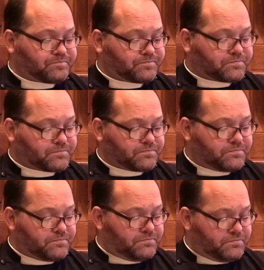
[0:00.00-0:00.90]

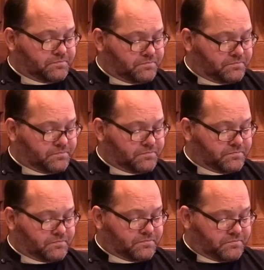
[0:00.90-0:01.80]

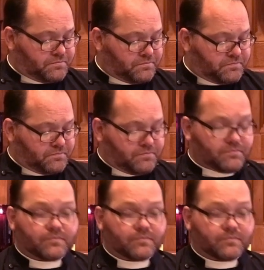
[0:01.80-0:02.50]
[no speech]